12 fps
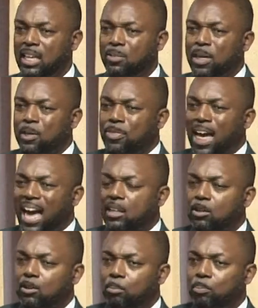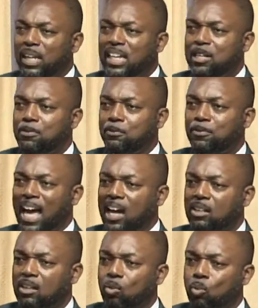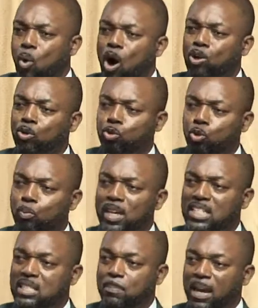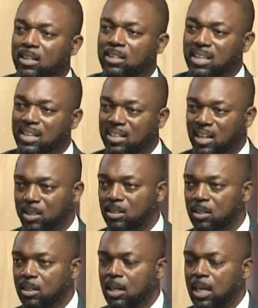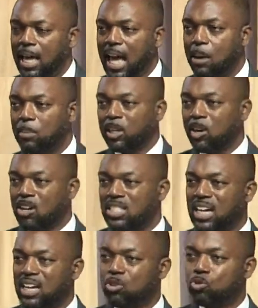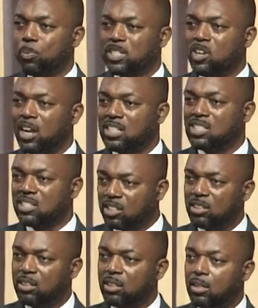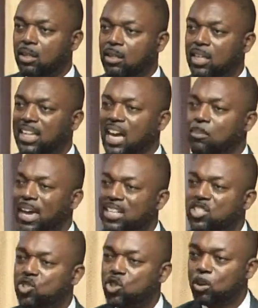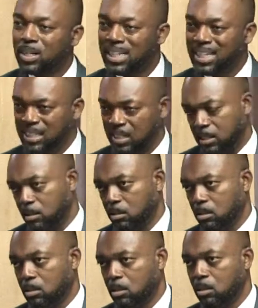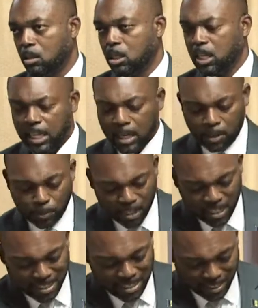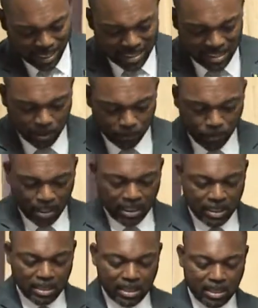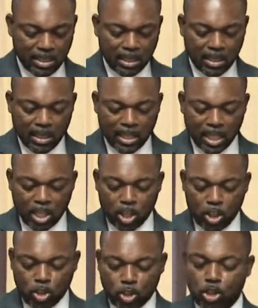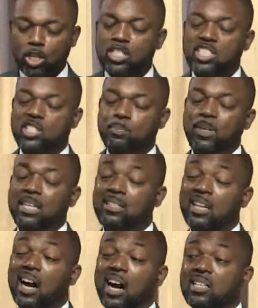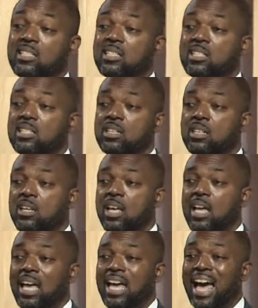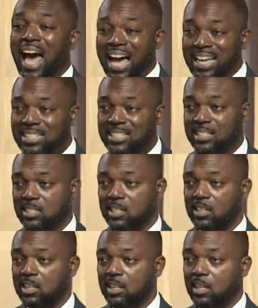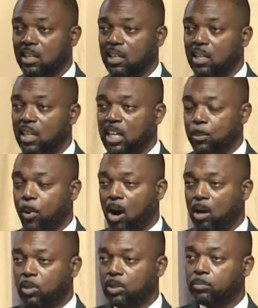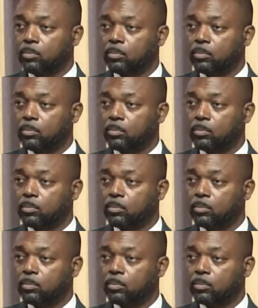that belief that one group is better than another, and because the other group is not as good, they can be exterminated. These kinds of things should speak to us as a parliament,